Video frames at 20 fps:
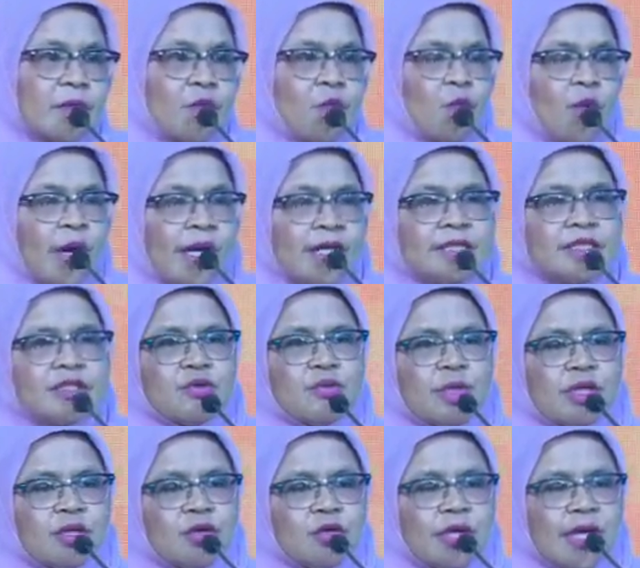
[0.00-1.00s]
Once
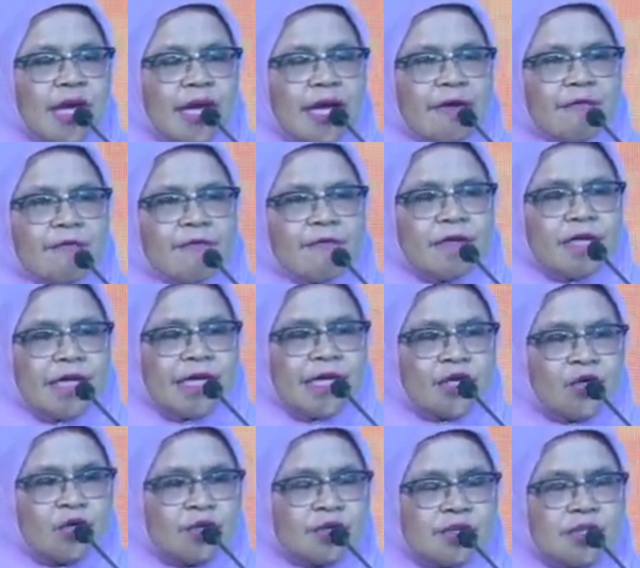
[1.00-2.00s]
we don't have the
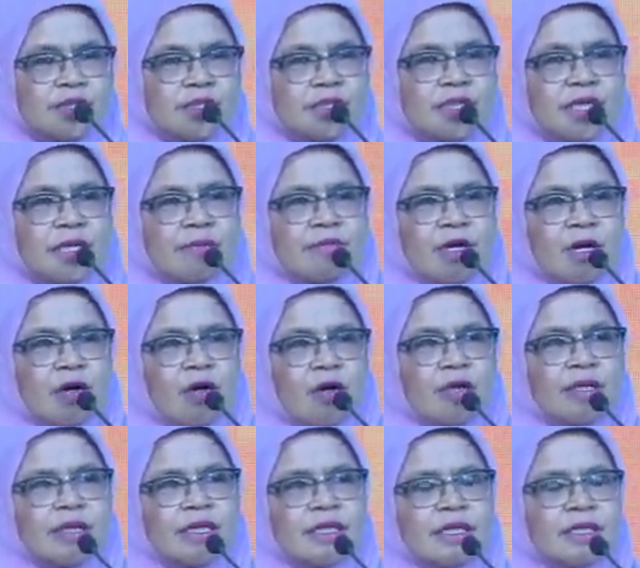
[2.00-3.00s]
ecosystem
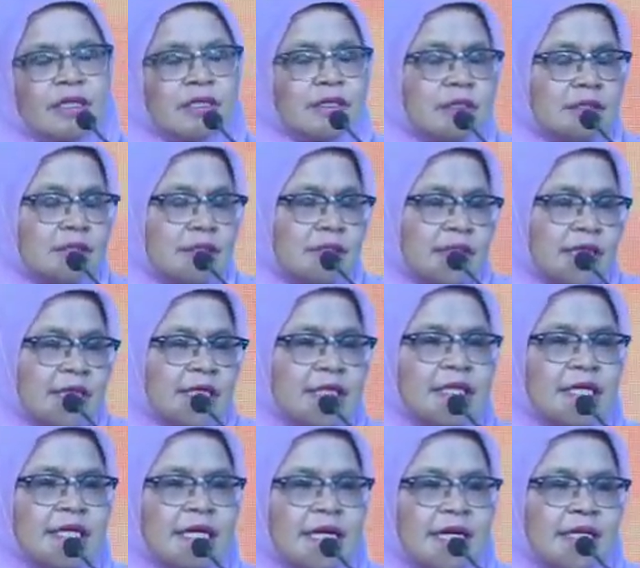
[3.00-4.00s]
or the
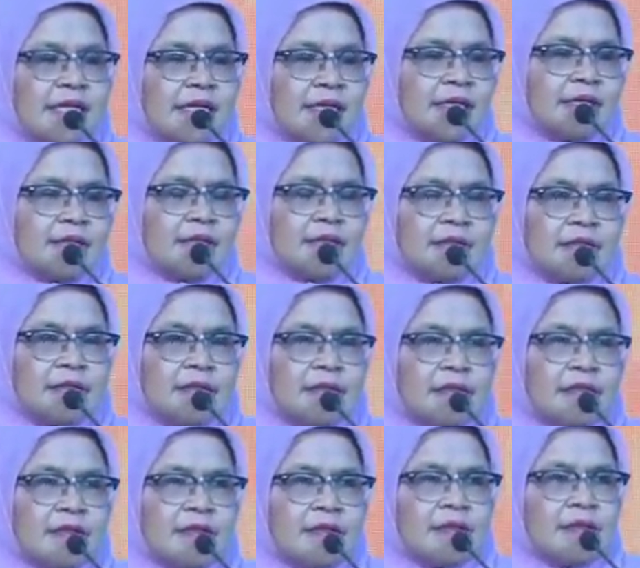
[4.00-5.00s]
integrated,
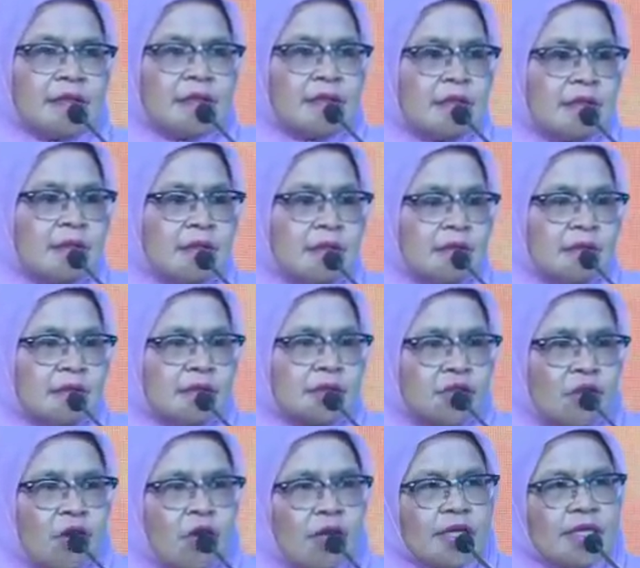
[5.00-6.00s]

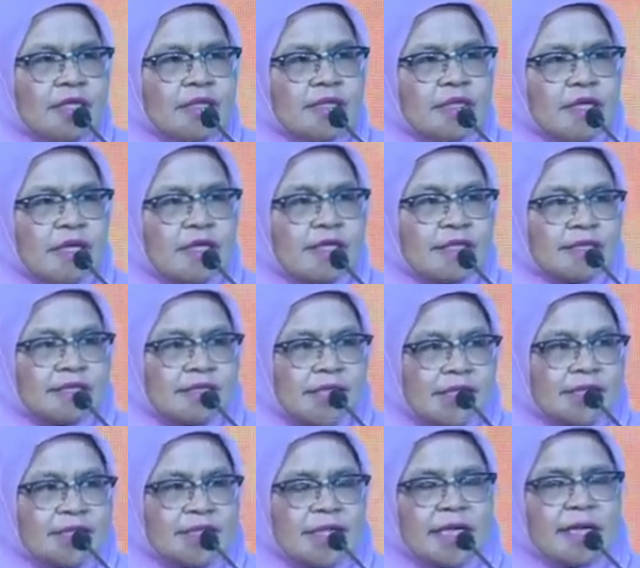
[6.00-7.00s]
holistic,
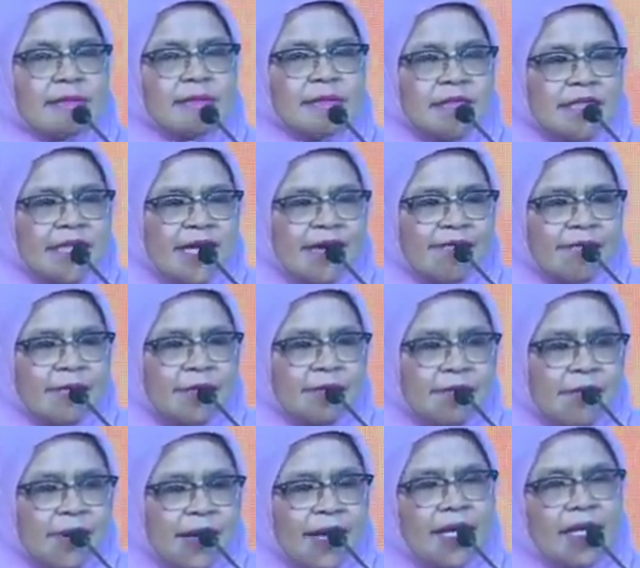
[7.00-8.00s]
sustainable
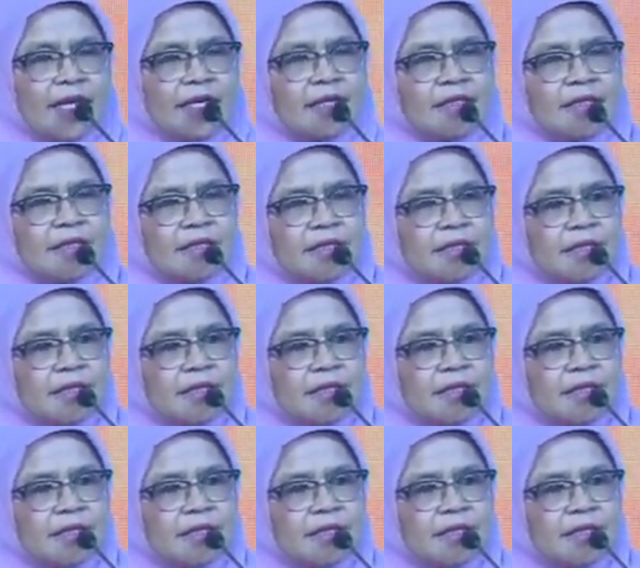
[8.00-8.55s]
development plan,